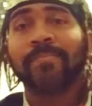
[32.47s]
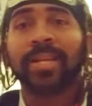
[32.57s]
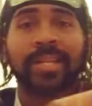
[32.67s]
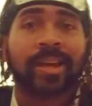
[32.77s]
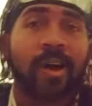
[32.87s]

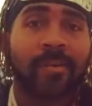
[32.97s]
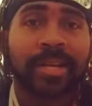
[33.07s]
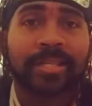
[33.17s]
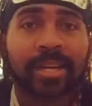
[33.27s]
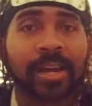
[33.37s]
like
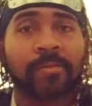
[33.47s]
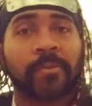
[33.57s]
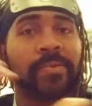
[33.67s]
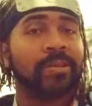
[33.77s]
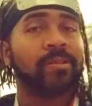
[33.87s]
always, before
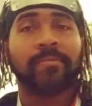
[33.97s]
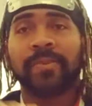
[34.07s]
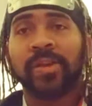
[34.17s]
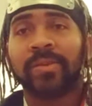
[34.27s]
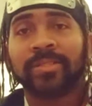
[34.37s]
we do a little
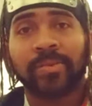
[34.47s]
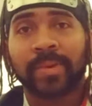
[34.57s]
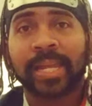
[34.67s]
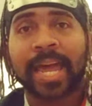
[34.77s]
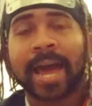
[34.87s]
review, let's do a
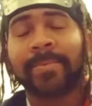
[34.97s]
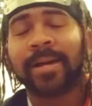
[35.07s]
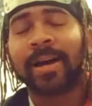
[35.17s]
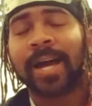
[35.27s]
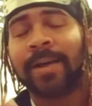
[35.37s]

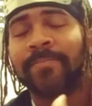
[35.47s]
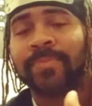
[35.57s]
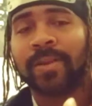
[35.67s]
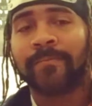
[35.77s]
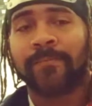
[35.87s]
recap.
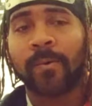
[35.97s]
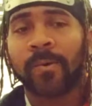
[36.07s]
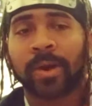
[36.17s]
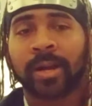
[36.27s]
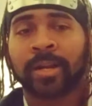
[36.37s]

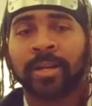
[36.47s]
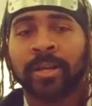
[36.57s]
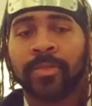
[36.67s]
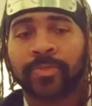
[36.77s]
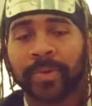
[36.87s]
For
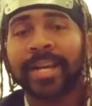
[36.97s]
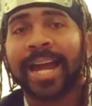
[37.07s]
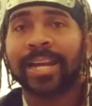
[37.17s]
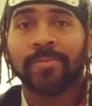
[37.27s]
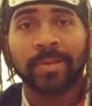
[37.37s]

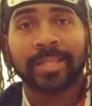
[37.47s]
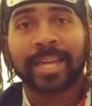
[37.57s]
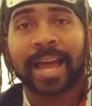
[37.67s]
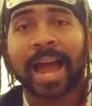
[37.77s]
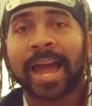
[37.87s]
390, we looked
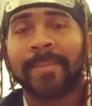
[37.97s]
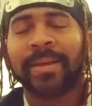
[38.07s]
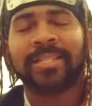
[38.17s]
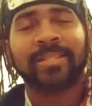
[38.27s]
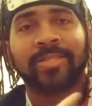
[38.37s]
at, I
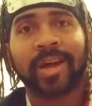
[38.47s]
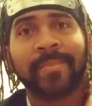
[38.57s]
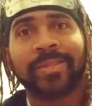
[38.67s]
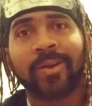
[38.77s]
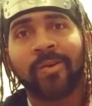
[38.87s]
basically talking
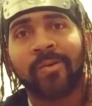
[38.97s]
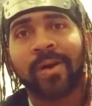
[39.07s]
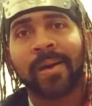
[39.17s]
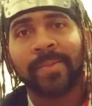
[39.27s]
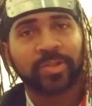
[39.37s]
about the
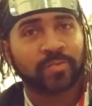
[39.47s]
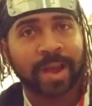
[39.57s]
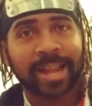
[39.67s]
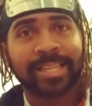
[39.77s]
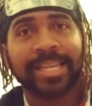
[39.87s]
whole Mushroom
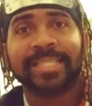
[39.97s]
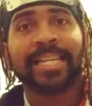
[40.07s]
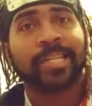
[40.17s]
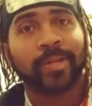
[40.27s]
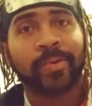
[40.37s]
Rally thing in
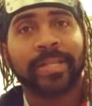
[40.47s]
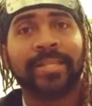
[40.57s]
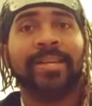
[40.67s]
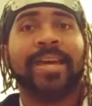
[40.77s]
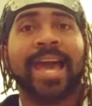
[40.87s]
St. Louis
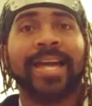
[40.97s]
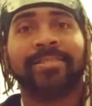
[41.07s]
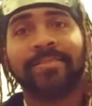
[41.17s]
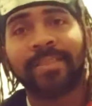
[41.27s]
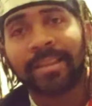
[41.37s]
as
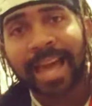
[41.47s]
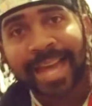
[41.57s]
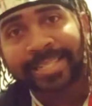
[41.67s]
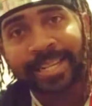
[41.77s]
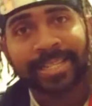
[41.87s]
of the
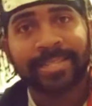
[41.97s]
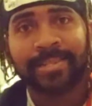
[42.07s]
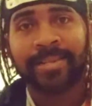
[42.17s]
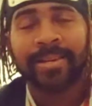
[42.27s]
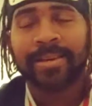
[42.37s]
last
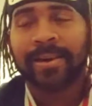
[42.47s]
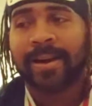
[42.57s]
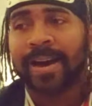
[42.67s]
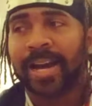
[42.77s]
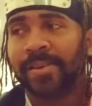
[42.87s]
season.
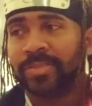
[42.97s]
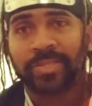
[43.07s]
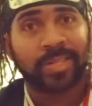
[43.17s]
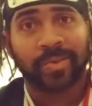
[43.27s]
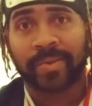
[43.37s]
It was
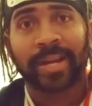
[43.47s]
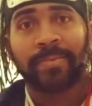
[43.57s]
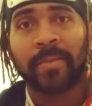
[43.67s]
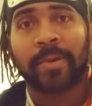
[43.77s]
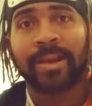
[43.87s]
still great to
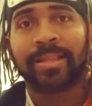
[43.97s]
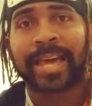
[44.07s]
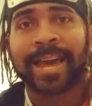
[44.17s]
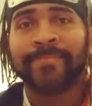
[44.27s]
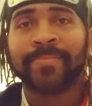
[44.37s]
be a part of
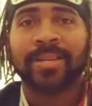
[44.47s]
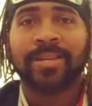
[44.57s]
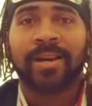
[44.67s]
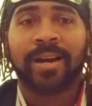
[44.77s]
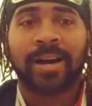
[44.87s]
that.
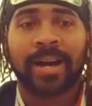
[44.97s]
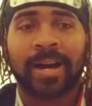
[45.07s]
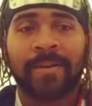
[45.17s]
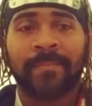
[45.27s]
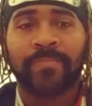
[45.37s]

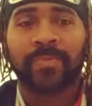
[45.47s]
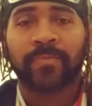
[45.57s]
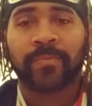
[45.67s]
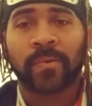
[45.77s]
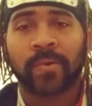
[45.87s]

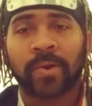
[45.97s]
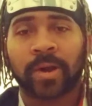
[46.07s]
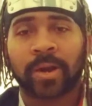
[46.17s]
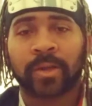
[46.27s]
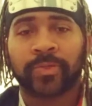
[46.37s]

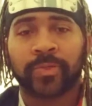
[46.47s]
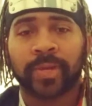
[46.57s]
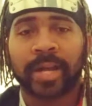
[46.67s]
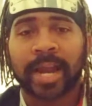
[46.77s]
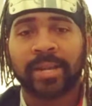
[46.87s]
For
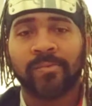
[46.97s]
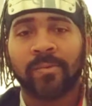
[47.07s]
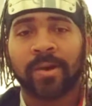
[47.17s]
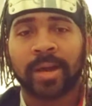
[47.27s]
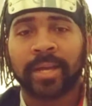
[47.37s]

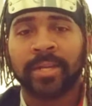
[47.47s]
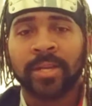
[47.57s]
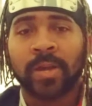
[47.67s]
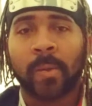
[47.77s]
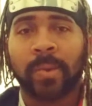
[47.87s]
391,
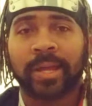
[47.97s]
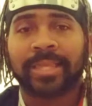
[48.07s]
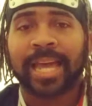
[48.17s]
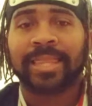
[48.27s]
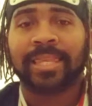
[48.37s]
we looked
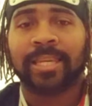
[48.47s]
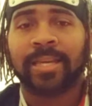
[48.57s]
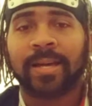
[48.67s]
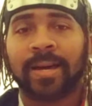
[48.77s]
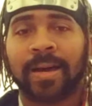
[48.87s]
at
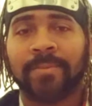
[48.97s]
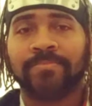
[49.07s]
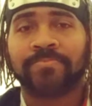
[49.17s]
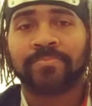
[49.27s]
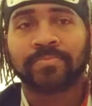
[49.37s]
the
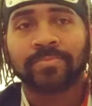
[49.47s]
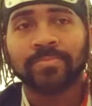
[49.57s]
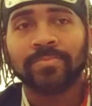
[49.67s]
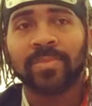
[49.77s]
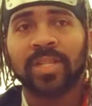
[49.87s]

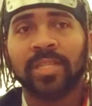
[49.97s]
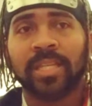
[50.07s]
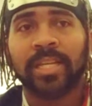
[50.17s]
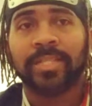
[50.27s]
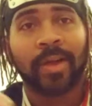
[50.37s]

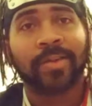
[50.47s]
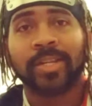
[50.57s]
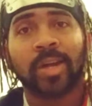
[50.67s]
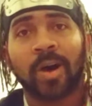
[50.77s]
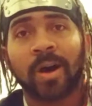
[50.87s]
Donkey
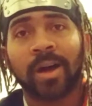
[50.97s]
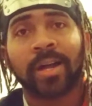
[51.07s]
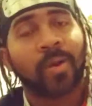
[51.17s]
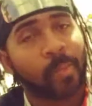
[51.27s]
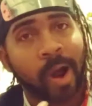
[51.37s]
Kong
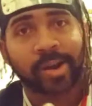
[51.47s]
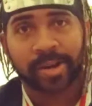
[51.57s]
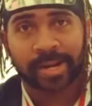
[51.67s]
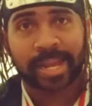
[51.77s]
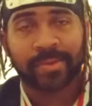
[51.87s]

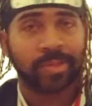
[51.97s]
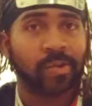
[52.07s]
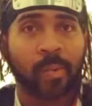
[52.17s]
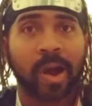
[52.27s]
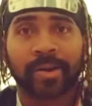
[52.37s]
little
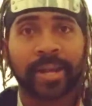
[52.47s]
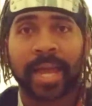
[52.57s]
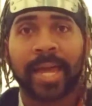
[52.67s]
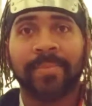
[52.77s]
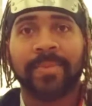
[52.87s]
water
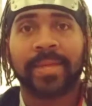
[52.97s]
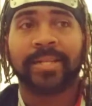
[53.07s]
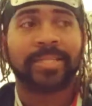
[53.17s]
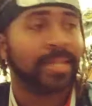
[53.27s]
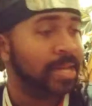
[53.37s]
game
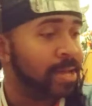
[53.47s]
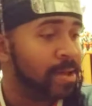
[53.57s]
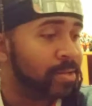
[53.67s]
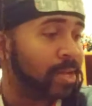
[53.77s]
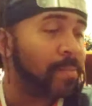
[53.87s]
that's
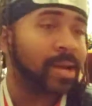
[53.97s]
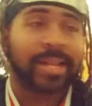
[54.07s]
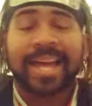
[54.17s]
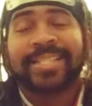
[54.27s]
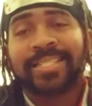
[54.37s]
somewhat
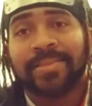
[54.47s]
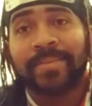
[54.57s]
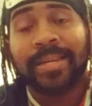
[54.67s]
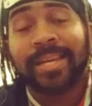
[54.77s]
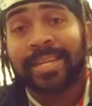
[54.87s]
classic to
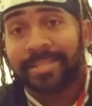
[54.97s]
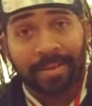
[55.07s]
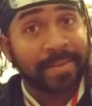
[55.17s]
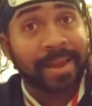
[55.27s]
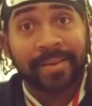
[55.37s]
me and
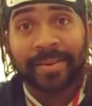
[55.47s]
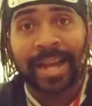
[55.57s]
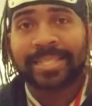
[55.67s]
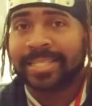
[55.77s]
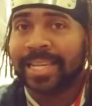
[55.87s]
something
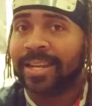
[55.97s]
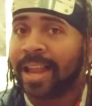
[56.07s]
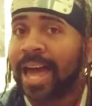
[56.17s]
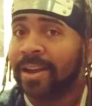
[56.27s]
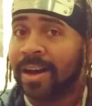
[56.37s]
I've seen a
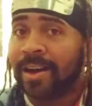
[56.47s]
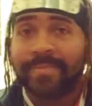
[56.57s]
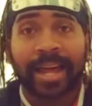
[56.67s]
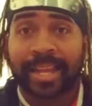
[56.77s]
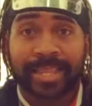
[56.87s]
lot of,
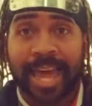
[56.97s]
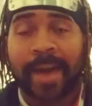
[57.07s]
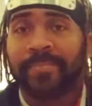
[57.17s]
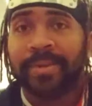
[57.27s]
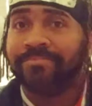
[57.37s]
not like
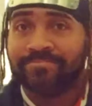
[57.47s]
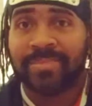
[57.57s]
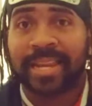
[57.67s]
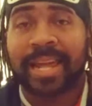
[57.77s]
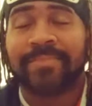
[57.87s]
that, but
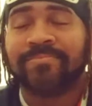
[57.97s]
in that